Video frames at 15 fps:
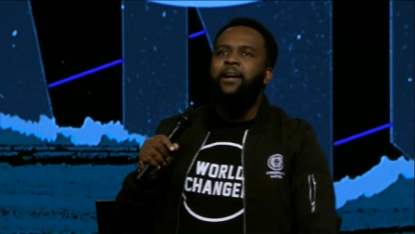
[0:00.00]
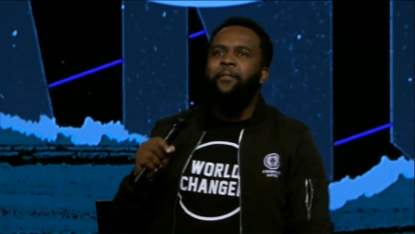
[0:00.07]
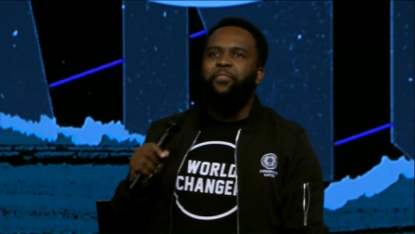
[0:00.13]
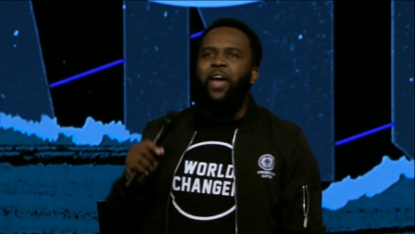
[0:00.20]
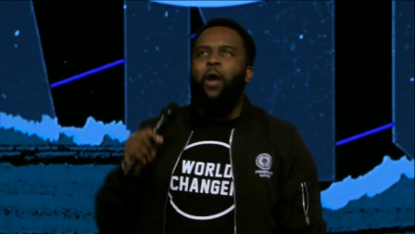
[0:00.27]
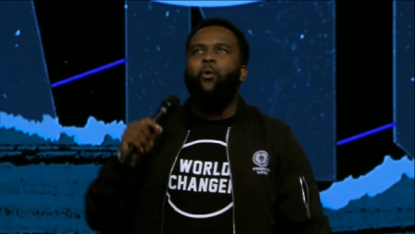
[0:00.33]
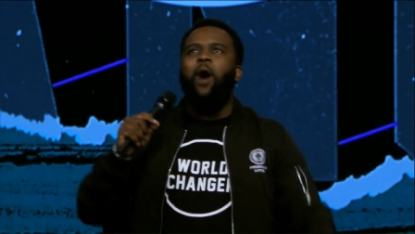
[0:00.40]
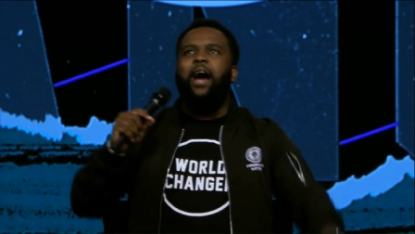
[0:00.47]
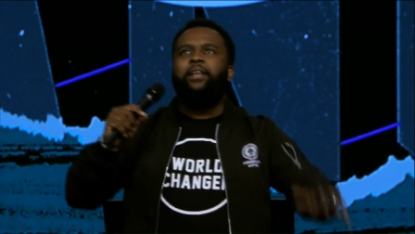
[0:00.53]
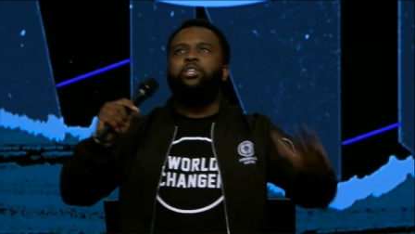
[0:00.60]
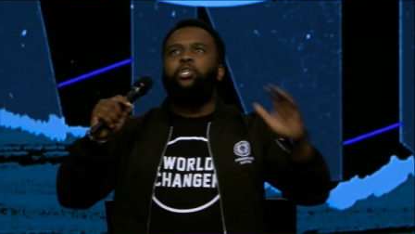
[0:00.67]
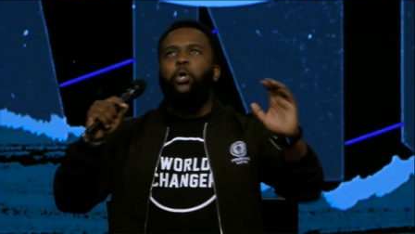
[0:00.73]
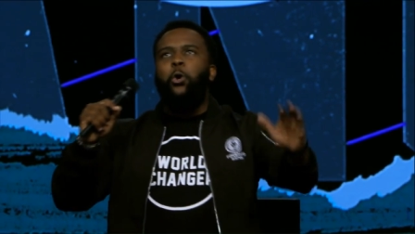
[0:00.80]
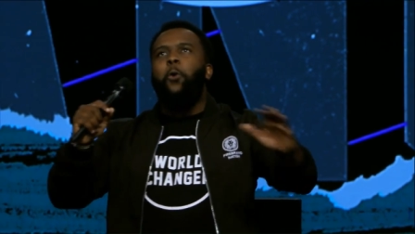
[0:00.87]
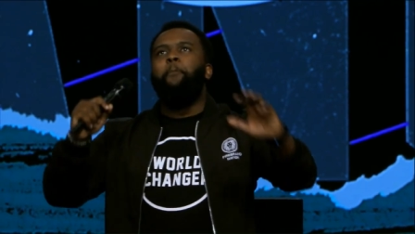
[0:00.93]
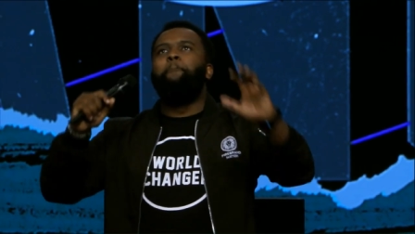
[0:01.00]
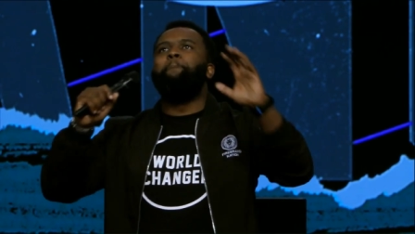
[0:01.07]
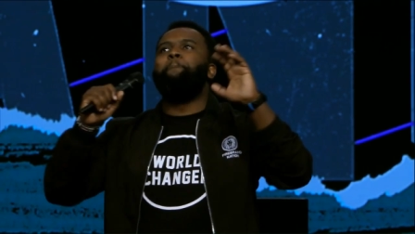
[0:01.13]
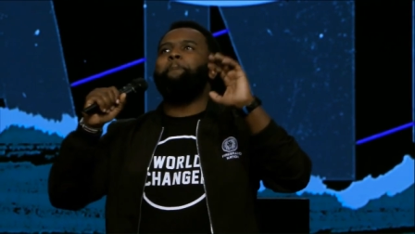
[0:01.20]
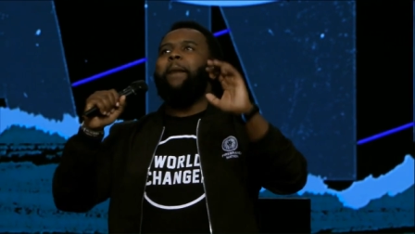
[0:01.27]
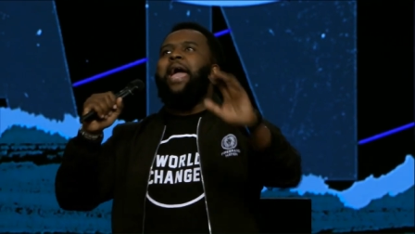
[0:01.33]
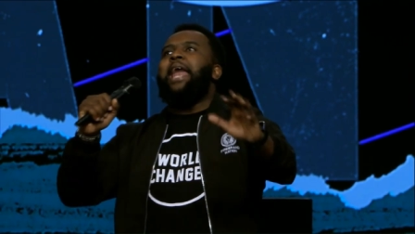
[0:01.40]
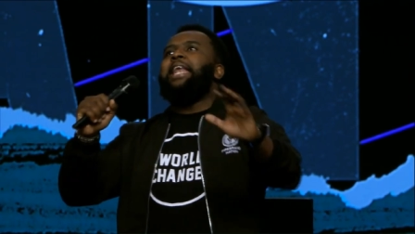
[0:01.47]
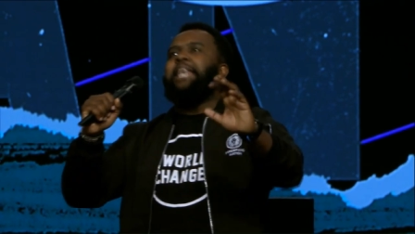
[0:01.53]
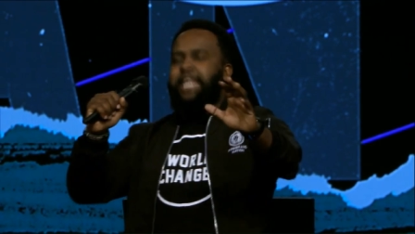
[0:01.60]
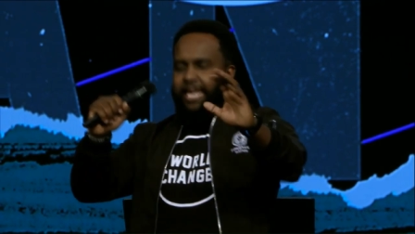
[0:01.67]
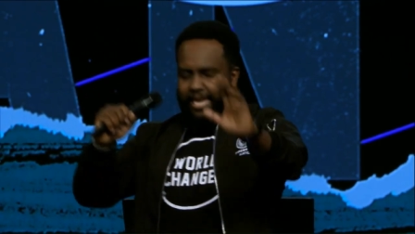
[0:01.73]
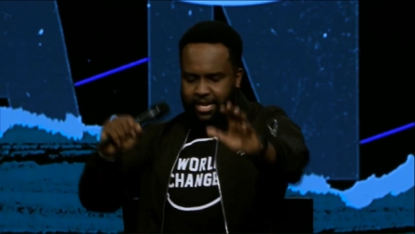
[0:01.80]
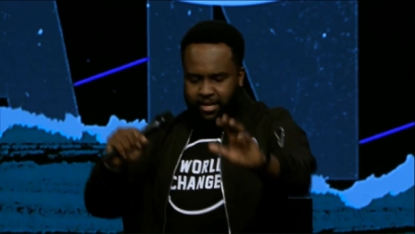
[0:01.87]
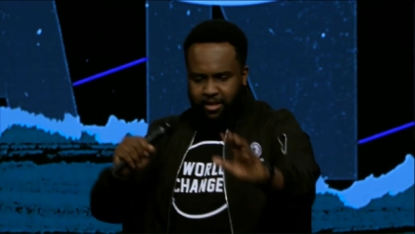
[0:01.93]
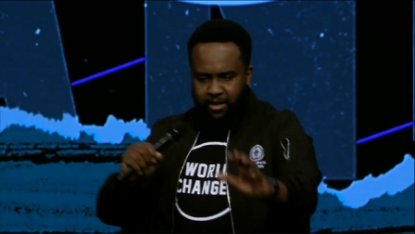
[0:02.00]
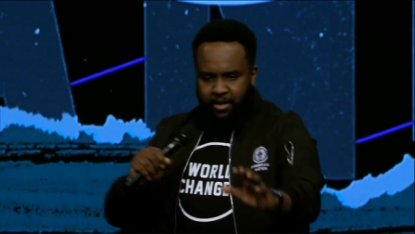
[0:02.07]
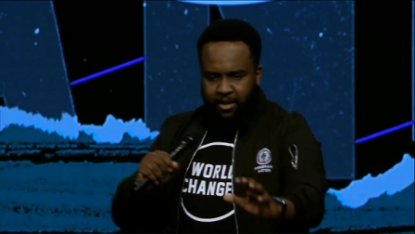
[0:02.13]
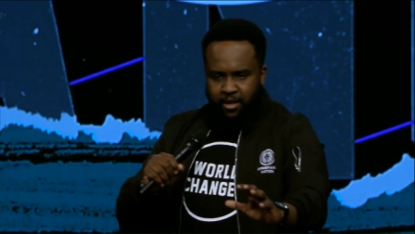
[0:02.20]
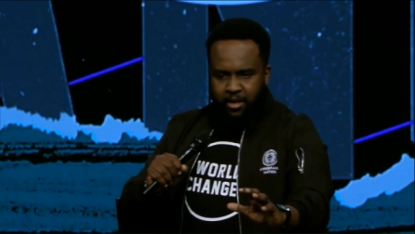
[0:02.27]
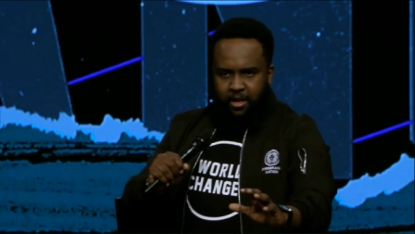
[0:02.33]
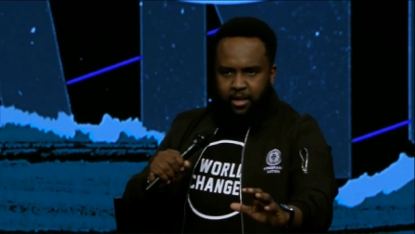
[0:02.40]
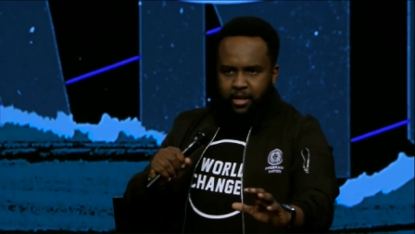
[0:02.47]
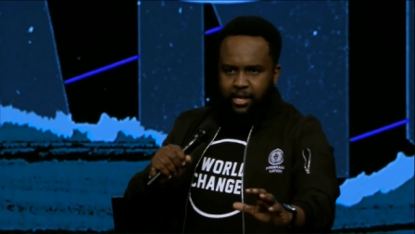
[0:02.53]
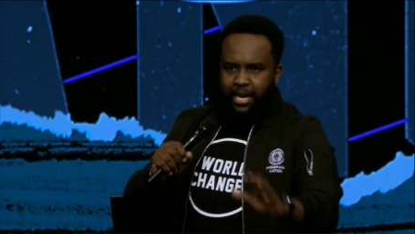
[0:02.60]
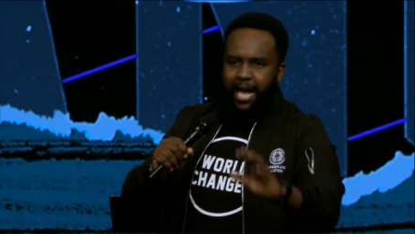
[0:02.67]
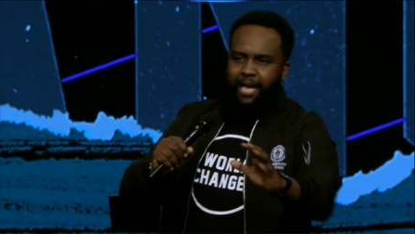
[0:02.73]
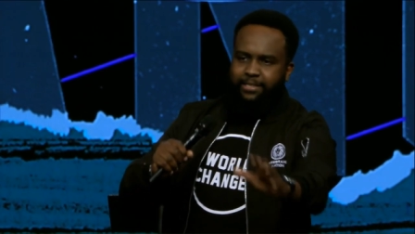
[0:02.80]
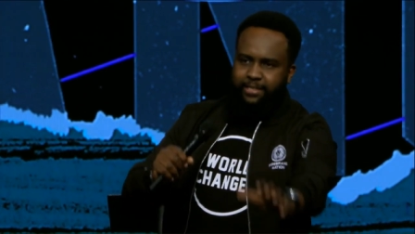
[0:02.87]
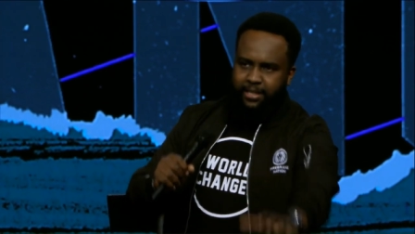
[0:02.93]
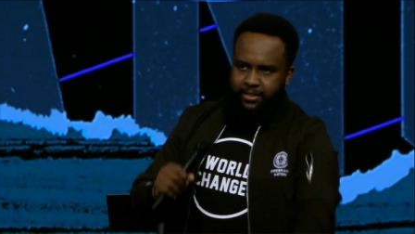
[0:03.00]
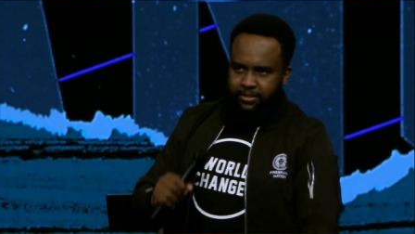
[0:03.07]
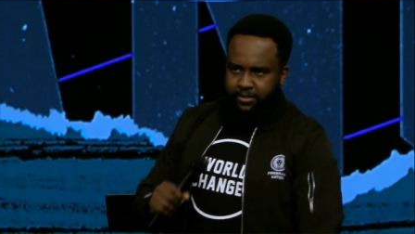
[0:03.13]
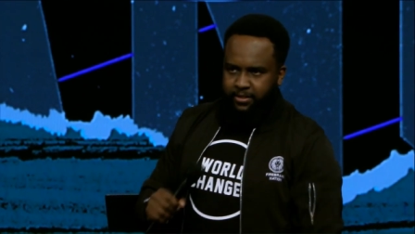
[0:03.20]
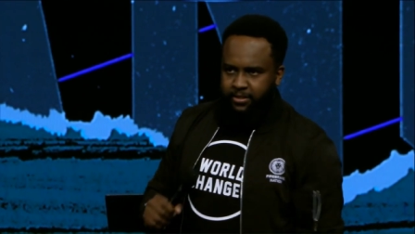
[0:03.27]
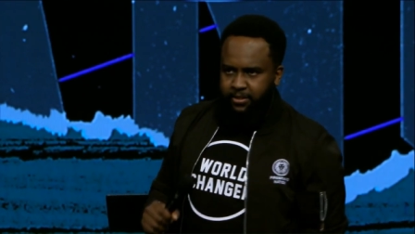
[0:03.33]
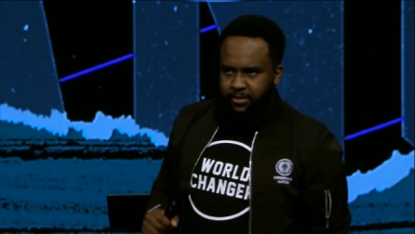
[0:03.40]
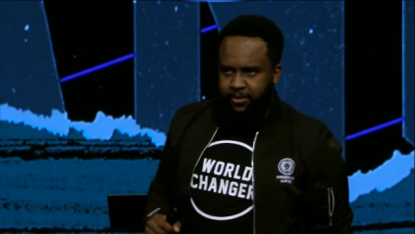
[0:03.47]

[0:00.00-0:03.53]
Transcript: There were too many classes.